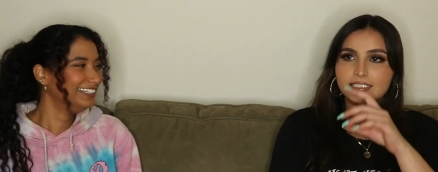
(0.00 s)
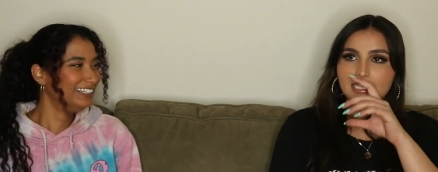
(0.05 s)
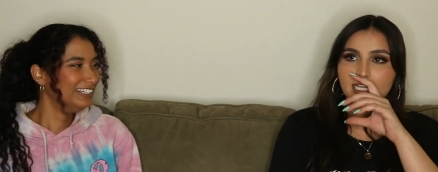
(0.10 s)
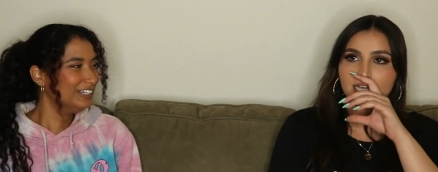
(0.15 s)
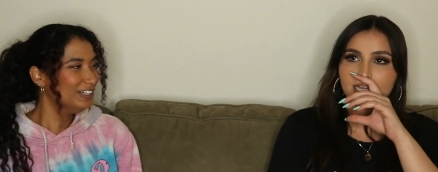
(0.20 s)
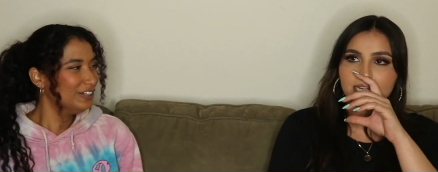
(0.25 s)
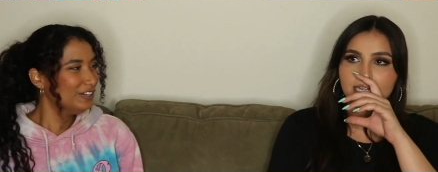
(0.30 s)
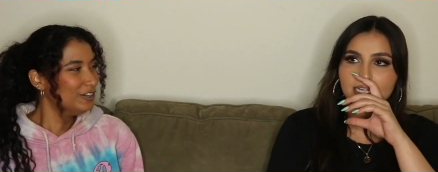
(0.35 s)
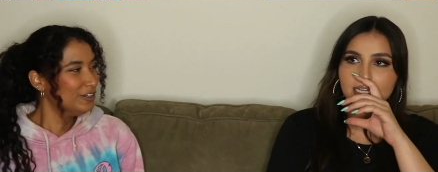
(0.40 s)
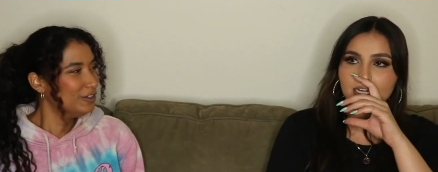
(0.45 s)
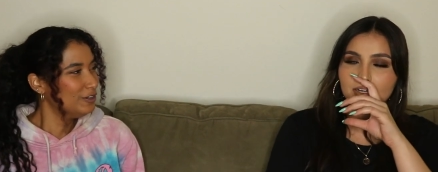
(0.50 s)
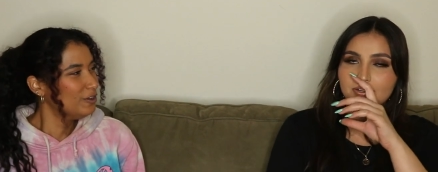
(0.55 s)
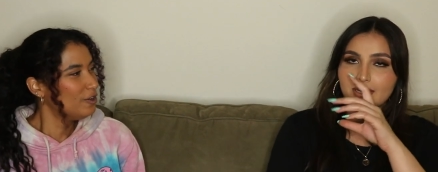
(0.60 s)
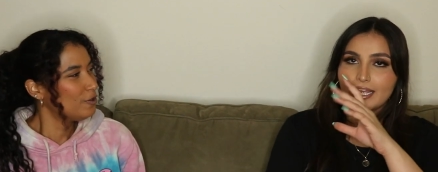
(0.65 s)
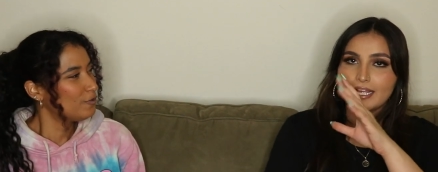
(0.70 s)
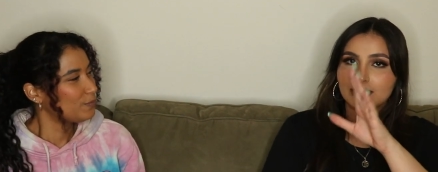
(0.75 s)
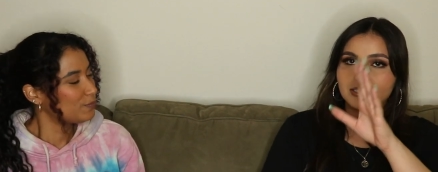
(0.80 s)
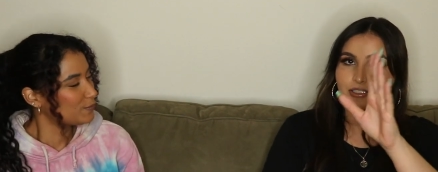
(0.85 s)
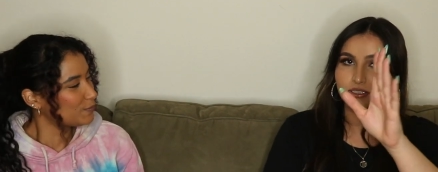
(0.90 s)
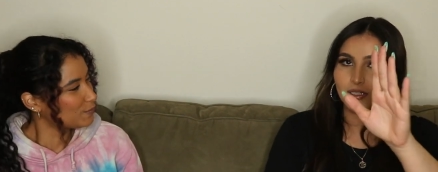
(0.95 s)
Speaker 1: say,
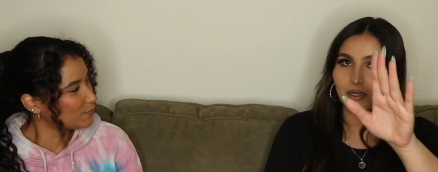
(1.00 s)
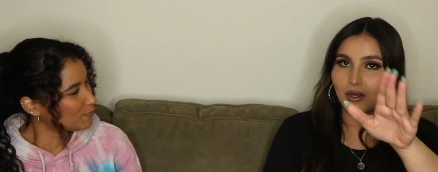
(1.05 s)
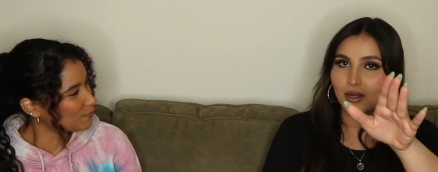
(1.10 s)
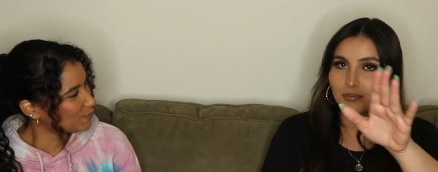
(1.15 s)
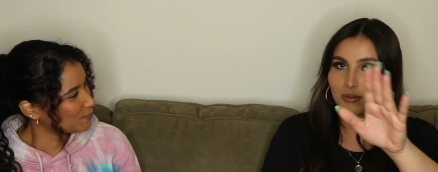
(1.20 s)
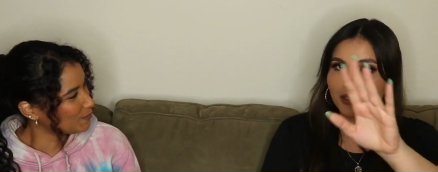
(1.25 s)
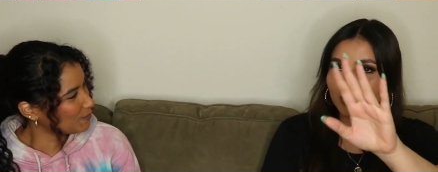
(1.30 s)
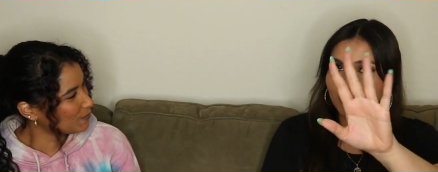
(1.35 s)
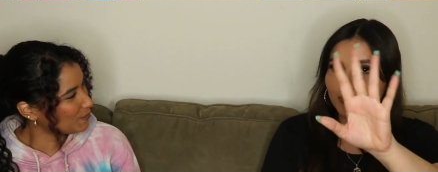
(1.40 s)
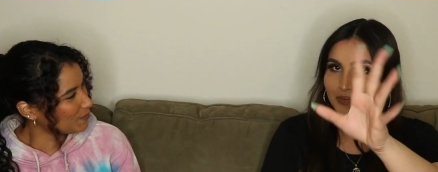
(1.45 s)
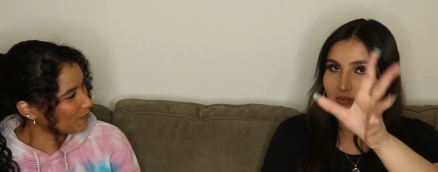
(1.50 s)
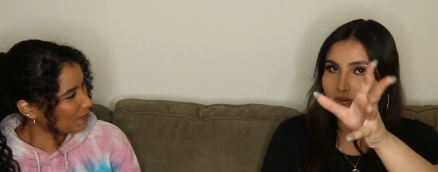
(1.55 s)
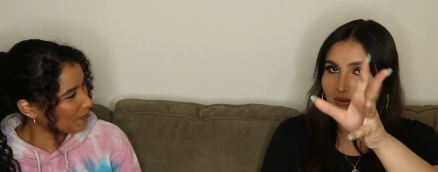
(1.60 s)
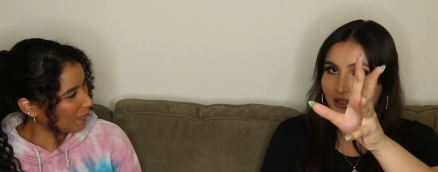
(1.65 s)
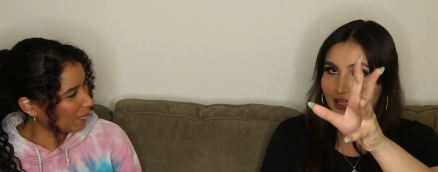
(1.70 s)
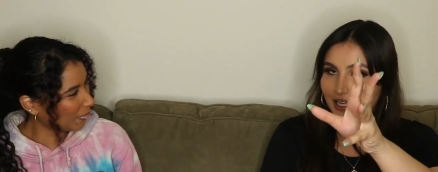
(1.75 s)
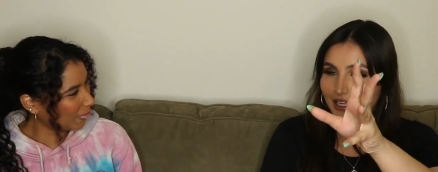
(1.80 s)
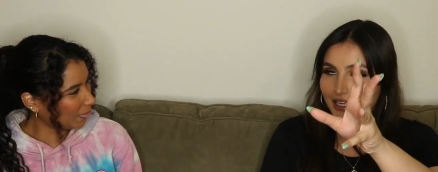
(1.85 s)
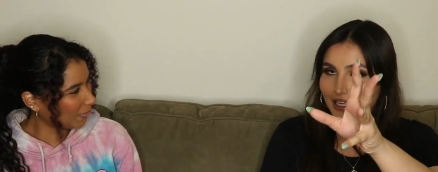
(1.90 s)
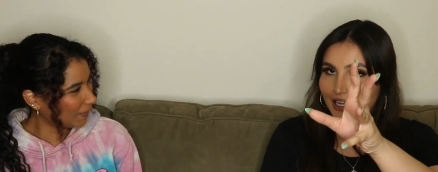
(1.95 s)
okay, so I'm gonna
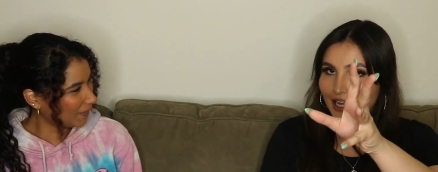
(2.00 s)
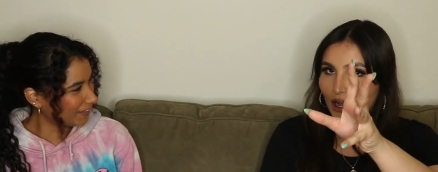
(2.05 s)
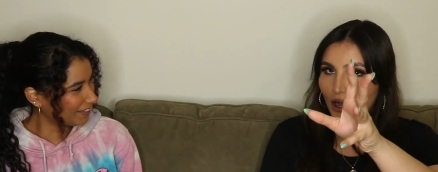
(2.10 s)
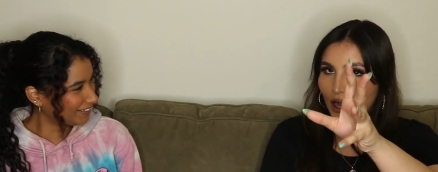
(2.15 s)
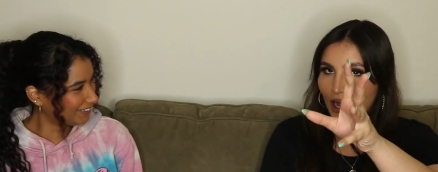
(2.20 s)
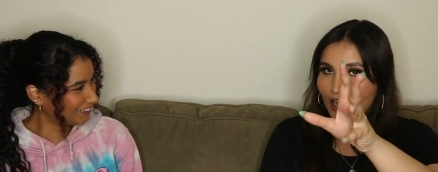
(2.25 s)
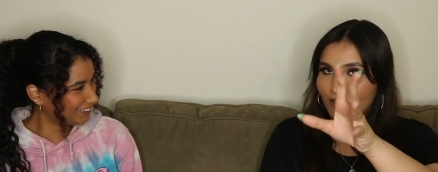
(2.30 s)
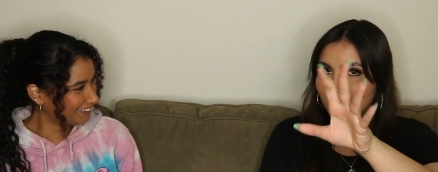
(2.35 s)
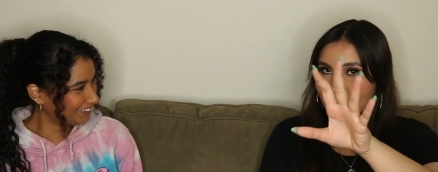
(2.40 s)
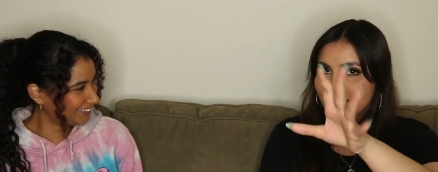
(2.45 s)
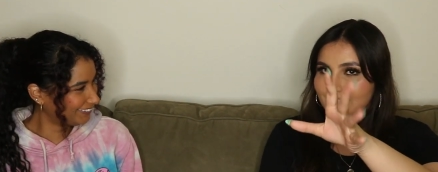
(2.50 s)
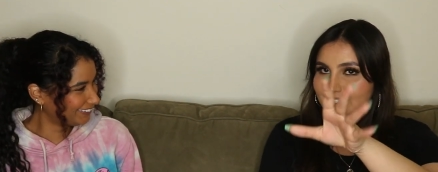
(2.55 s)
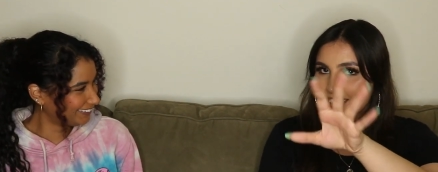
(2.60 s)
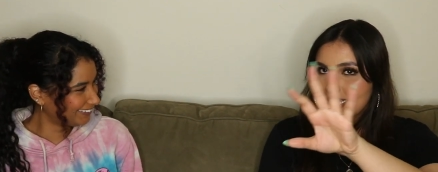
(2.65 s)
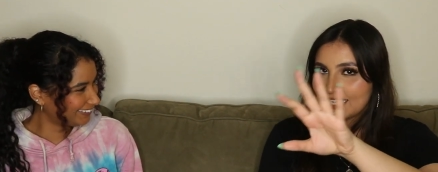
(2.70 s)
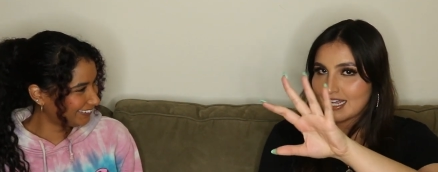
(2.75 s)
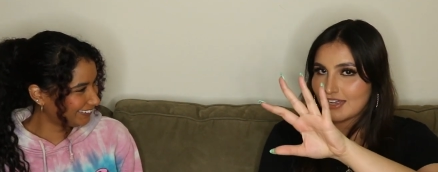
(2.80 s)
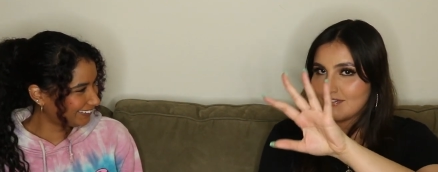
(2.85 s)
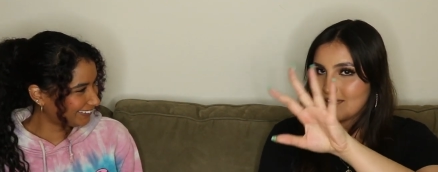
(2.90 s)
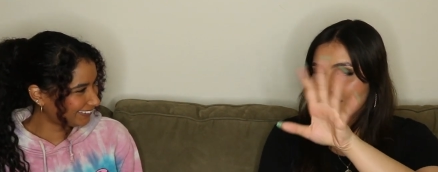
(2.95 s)
play it off as
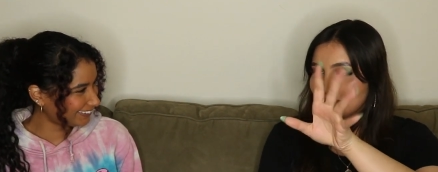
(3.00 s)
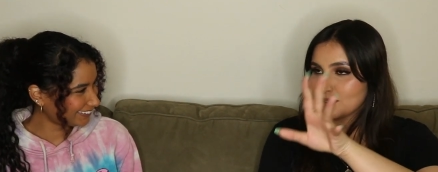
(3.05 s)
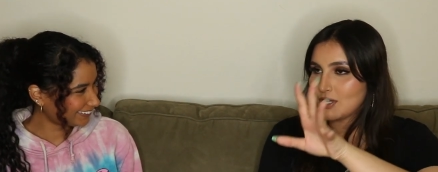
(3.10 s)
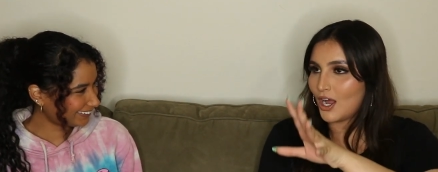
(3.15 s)
like if I'm